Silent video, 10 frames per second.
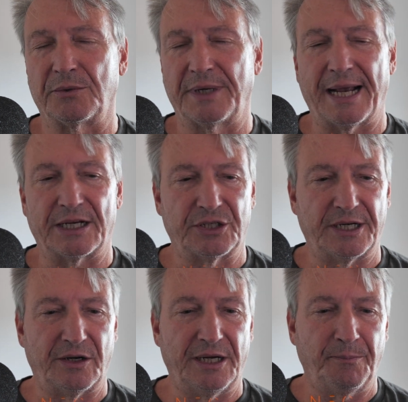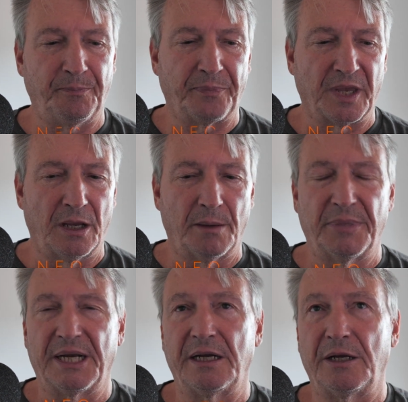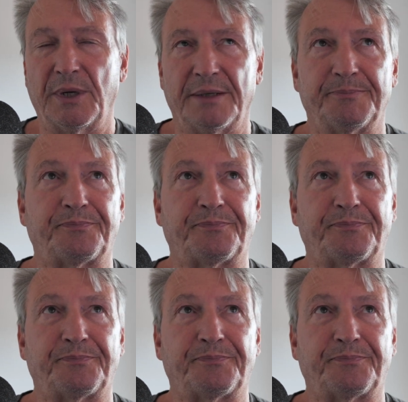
reactionary. But anyway,